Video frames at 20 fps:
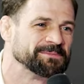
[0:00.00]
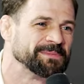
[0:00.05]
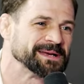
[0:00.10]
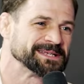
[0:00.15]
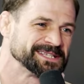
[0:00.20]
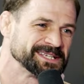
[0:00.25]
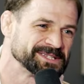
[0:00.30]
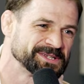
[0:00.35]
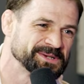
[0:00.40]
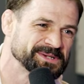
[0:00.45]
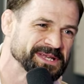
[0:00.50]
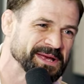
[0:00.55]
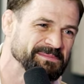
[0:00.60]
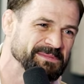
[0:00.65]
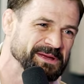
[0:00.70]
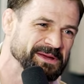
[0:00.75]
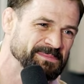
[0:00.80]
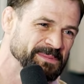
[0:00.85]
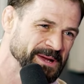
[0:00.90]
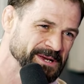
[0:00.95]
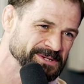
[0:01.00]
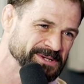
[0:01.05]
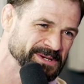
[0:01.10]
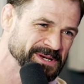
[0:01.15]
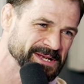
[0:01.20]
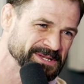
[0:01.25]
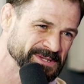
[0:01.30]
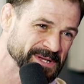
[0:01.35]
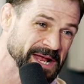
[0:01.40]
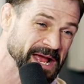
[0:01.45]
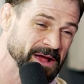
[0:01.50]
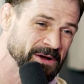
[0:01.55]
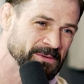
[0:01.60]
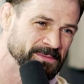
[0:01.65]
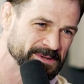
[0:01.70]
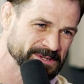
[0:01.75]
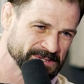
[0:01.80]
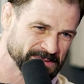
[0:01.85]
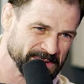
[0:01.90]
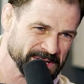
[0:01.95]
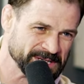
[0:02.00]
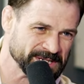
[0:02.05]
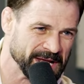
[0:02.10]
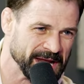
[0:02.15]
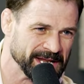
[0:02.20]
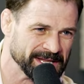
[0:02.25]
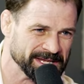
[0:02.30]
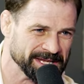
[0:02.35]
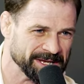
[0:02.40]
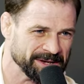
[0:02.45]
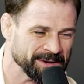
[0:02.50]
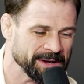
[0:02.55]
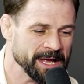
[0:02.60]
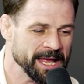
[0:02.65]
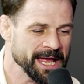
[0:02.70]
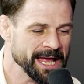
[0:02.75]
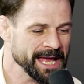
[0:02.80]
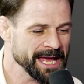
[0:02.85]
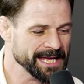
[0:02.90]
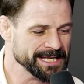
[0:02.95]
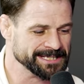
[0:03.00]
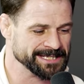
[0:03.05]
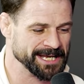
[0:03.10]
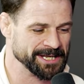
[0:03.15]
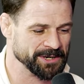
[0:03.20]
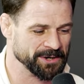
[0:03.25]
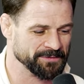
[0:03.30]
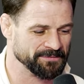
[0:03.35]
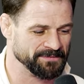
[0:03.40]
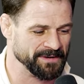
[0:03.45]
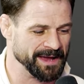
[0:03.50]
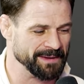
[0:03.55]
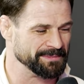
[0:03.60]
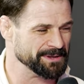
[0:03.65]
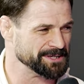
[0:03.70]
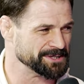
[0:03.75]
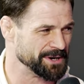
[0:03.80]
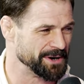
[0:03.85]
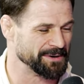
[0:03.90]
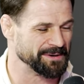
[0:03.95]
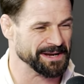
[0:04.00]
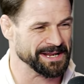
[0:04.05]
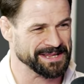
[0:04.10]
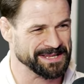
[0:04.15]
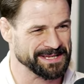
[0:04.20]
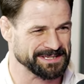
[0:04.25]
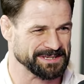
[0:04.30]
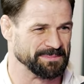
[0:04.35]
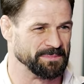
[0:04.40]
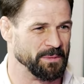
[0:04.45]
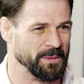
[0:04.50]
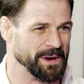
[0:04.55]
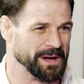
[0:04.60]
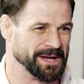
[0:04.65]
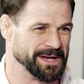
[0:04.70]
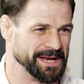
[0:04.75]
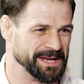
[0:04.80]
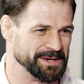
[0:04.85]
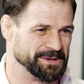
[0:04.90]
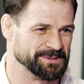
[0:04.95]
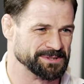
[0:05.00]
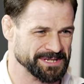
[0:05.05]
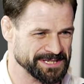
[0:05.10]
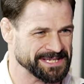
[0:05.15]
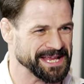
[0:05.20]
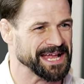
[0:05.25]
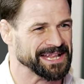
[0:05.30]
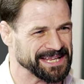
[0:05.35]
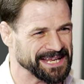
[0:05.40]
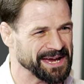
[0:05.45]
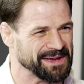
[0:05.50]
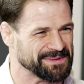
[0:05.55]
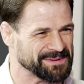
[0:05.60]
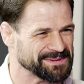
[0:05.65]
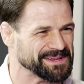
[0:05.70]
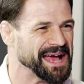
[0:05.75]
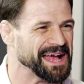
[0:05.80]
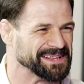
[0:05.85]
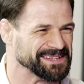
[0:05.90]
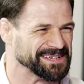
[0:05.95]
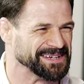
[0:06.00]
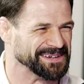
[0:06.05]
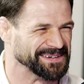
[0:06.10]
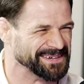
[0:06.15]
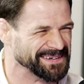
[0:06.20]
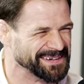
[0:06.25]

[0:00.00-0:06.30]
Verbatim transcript: dude, my sister sent me a picture yesterday. I almost screenshotted to you. It said, your family's already disappointed in you. Just get the other tattoo.